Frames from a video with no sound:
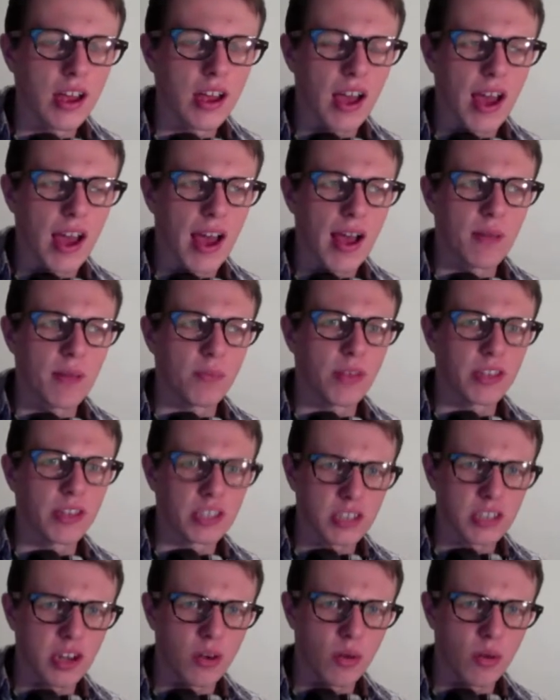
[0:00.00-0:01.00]
it's
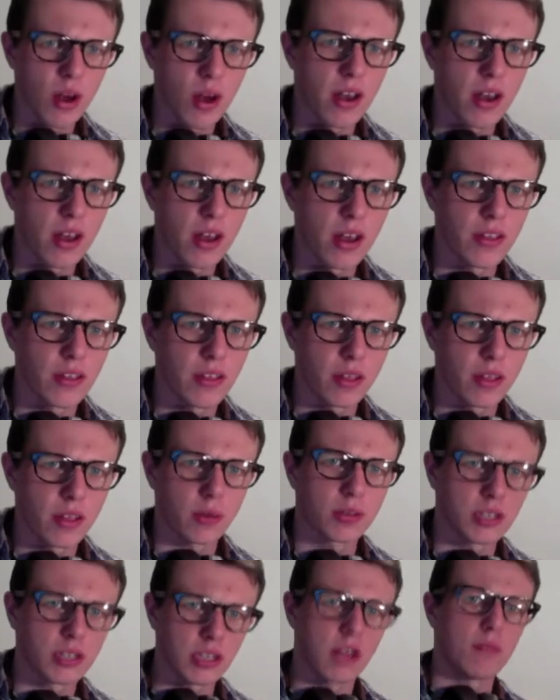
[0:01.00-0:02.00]
no wonder that there were
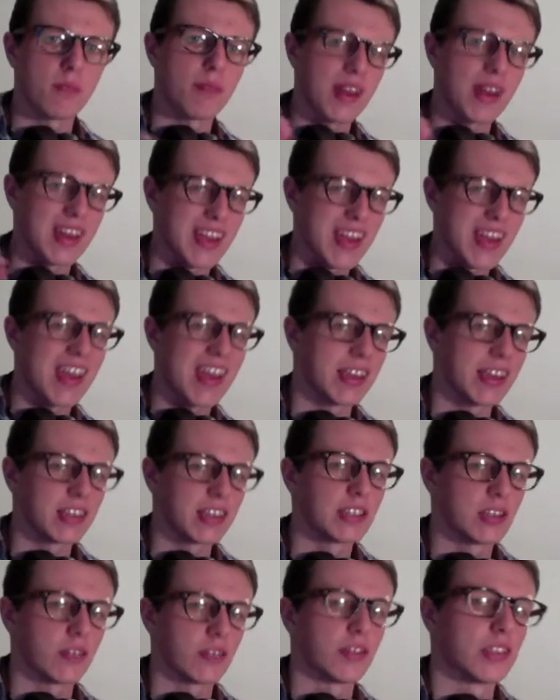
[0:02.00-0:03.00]
so many hits
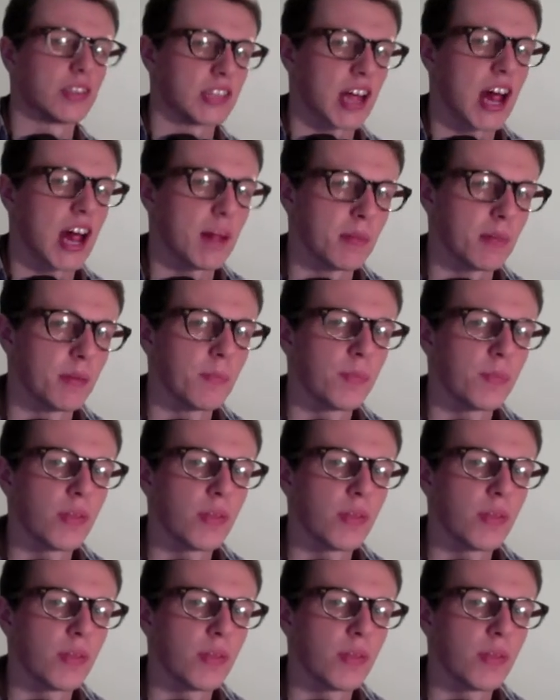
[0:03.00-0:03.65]
on this album.